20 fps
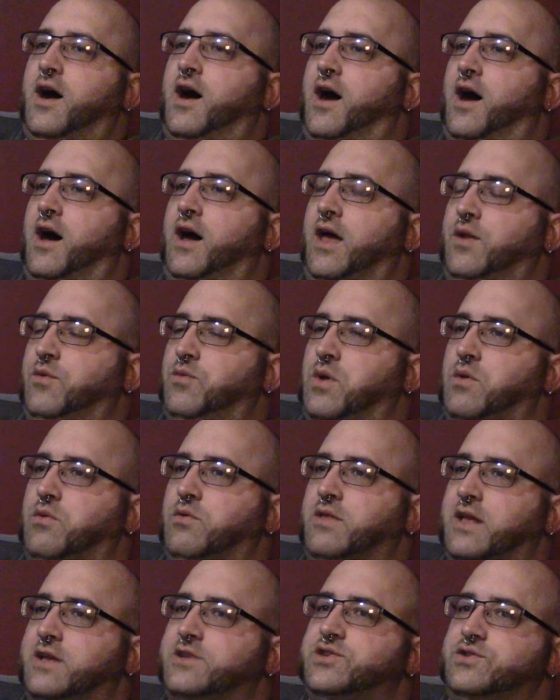uh, and we will
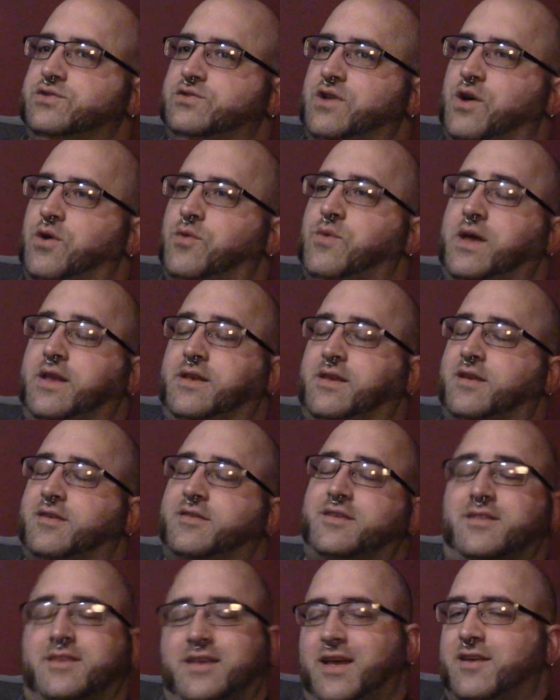let you know when
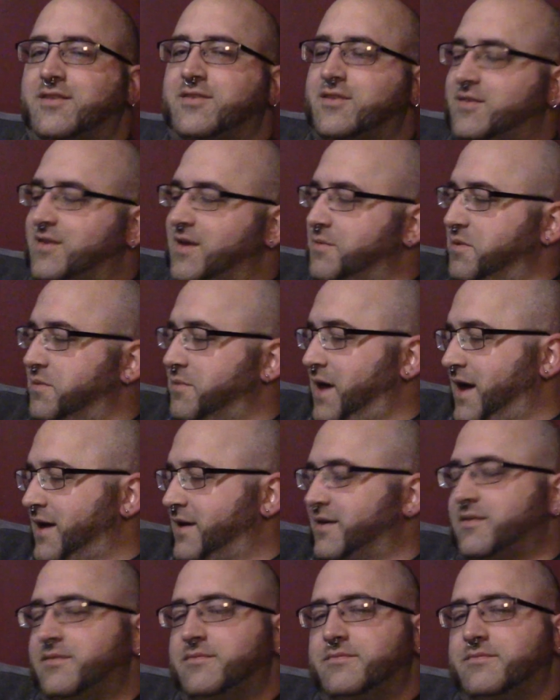Tusken Tales is coming back.